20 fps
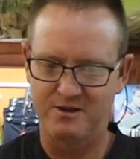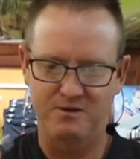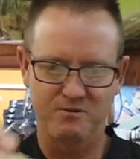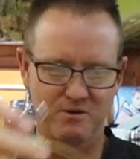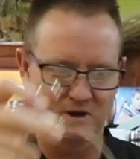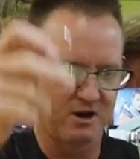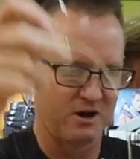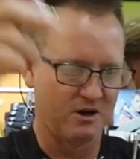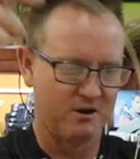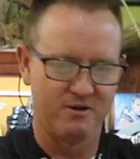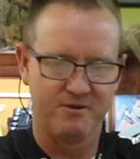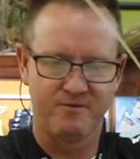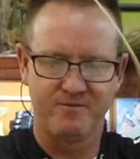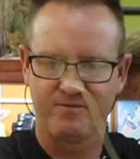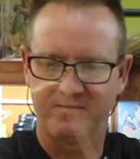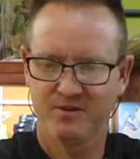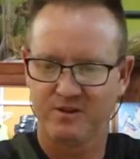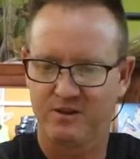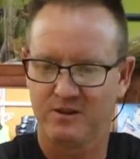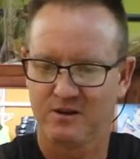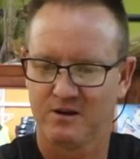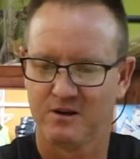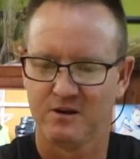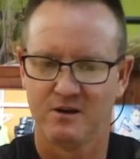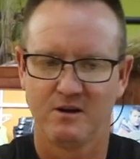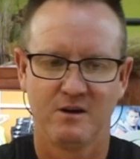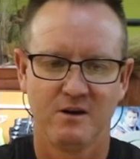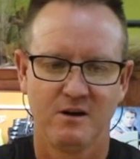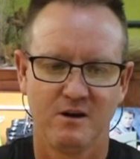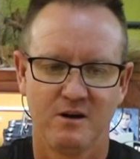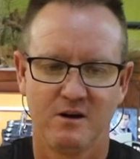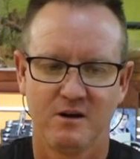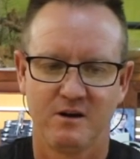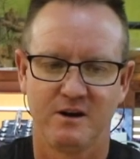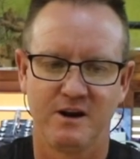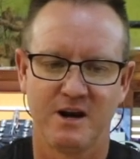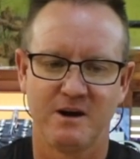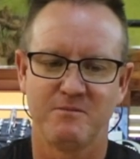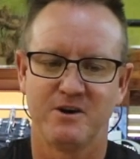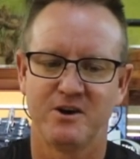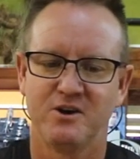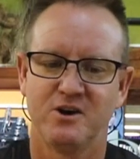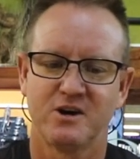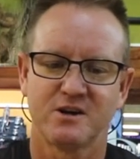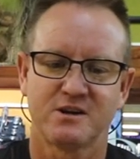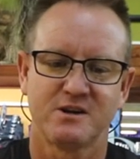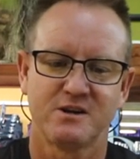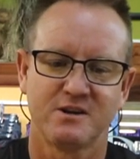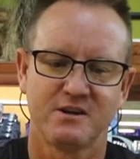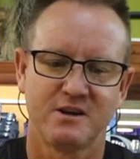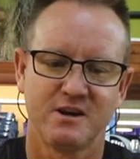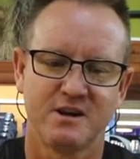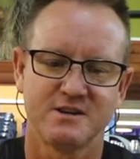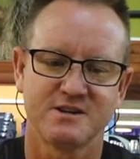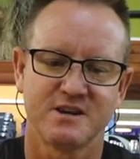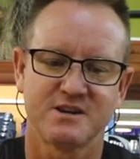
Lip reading: there we go. Now my knot has